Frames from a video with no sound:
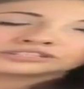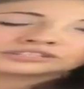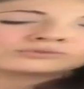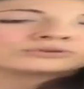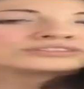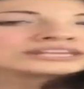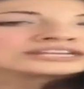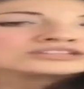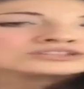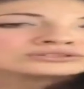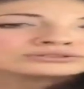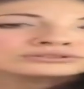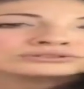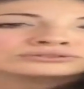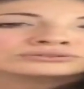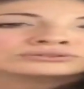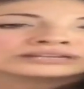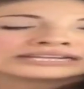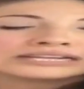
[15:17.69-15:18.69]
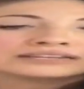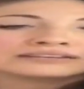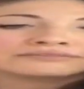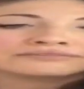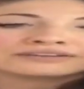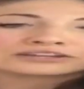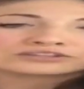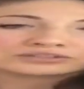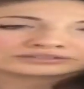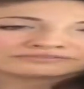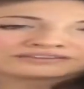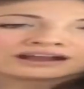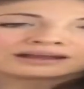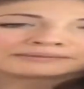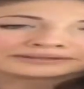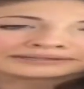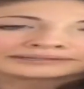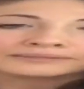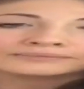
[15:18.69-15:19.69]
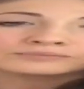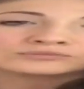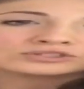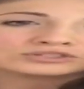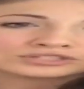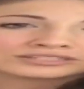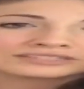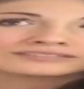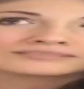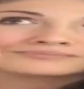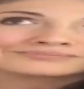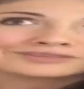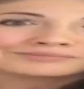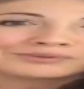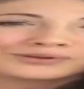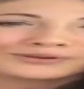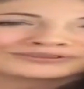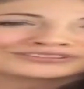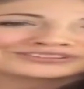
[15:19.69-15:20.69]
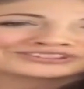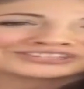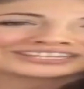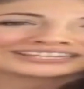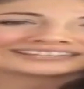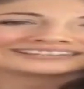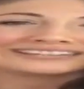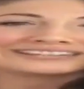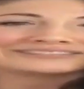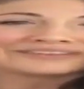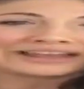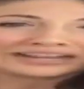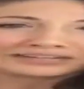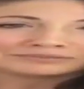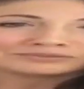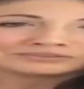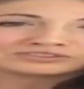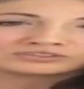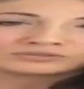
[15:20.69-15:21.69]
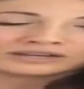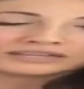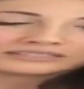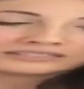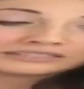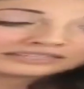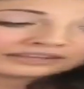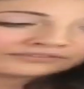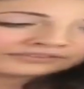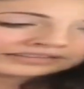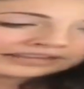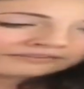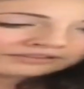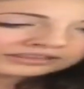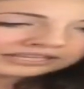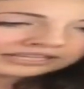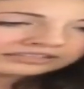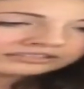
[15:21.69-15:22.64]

So what they do in factory farming, which is the bulk of the chicken available to us and definitely everything in